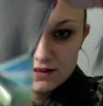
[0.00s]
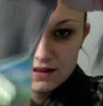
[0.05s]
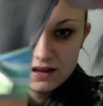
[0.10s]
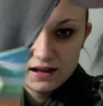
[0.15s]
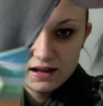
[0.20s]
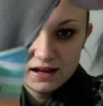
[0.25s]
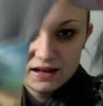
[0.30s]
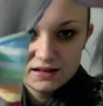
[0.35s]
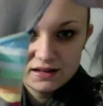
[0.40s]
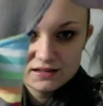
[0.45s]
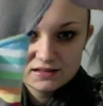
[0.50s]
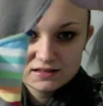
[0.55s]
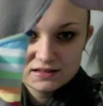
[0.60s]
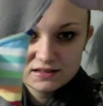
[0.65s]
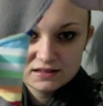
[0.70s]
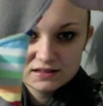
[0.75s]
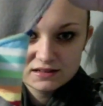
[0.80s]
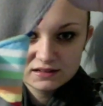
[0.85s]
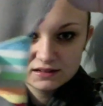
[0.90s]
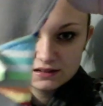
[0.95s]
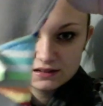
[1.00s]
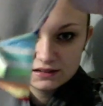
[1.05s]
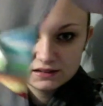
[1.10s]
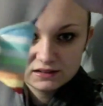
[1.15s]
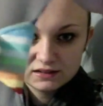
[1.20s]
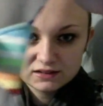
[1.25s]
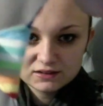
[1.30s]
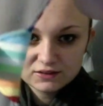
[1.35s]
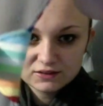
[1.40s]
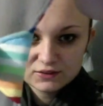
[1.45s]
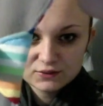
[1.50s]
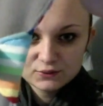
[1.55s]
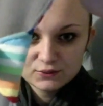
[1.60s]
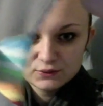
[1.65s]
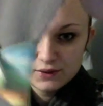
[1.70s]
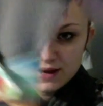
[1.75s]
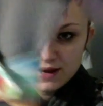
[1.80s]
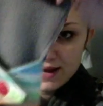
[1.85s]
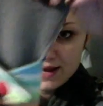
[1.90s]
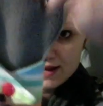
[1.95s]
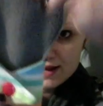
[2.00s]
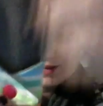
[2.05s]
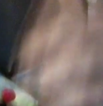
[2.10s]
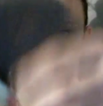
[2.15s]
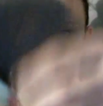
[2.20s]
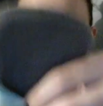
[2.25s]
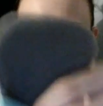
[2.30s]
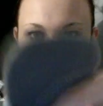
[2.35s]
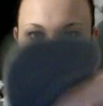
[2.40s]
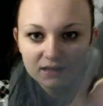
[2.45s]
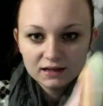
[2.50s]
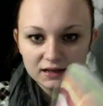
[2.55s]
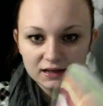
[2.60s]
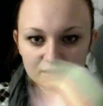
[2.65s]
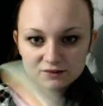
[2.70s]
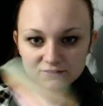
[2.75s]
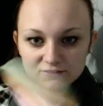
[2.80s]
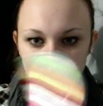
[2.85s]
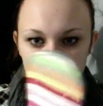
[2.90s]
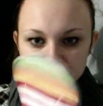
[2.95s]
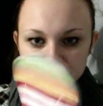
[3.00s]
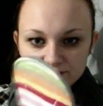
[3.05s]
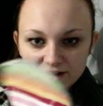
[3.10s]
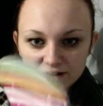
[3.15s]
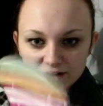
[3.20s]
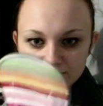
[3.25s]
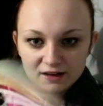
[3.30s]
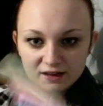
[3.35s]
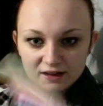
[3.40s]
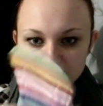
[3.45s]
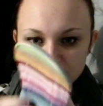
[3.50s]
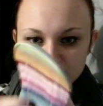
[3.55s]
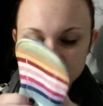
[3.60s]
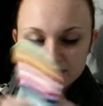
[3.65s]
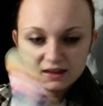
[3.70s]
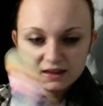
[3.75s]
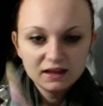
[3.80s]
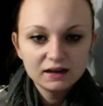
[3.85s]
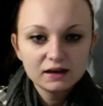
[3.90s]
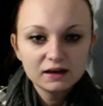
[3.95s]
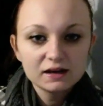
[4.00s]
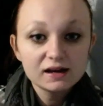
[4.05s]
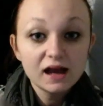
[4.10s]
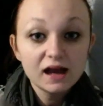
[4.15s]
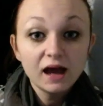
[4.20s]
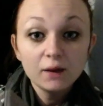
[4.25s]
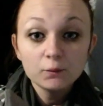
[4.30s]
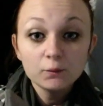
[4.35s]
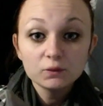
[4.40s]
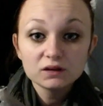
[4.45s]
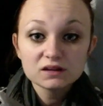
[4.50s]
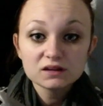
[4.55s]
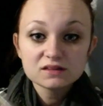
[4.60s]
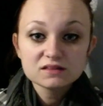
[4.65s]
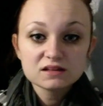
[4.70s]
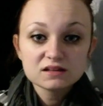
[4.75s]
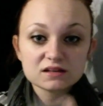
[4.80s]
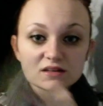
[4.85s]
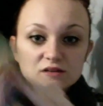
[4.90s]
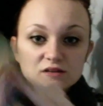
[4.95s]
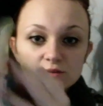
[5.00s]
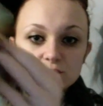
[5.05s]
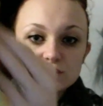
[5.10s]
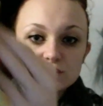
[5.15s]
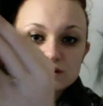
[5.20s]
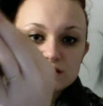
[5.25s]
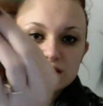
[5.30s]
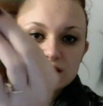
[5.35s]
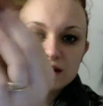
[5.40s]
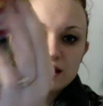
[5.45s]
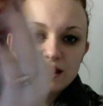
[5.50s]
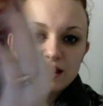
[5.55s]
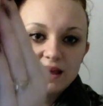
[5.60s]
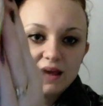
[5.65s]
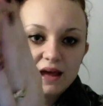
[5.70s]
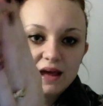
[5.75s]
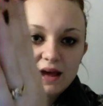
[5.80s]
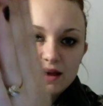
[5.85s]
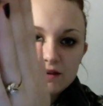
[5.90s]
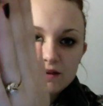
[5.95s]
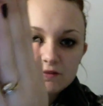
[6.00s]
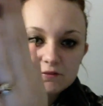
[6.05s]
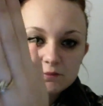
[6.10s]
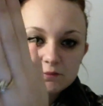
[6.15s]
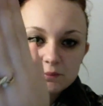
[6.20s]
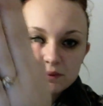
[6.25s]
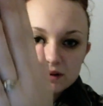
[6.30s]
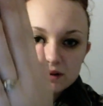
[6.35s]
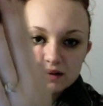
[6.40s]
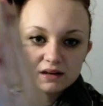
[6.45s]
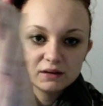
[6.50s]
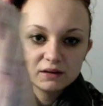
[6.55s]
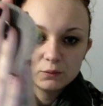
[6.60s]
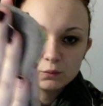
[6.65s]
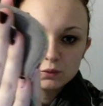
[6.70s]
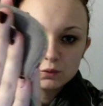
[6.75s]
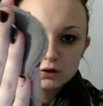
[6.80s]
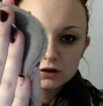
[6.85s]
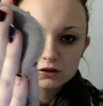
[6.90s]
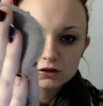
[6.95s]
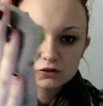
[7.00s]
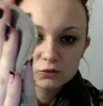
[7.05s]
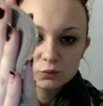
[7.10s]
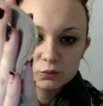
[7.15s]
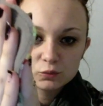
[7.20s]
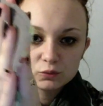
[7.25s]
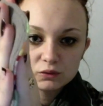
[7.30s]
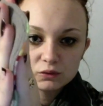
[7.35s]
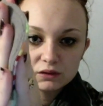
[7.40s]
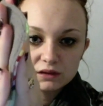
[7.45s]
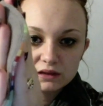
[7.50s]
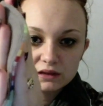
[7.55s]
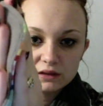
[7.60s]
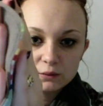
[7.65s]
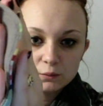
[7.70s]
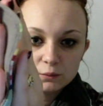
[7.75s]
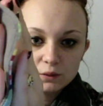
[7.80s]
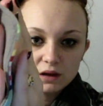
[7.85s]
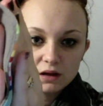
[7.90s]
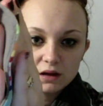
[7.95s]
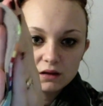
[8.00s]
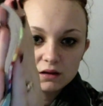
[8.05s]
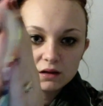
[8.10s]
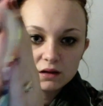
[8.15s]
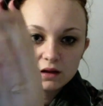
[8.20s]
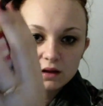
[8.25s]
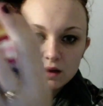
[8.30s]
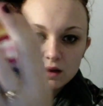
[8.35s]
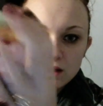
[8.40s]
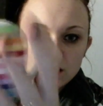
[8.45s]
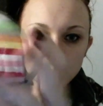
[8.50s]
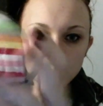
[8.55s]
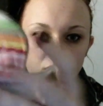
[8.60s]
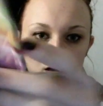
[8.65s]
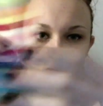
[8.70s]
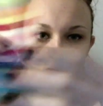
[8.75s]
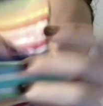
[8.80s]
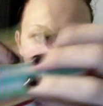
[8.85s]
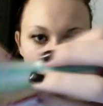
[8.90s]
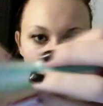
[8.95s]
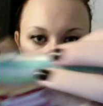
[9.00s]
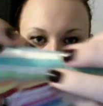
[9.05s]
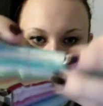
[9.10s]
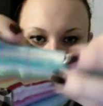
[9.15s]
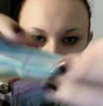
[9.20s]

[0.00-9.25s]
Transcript: that. Looks great. It's very thin. Not one of the thinnest ones I have, but it works really well. Um,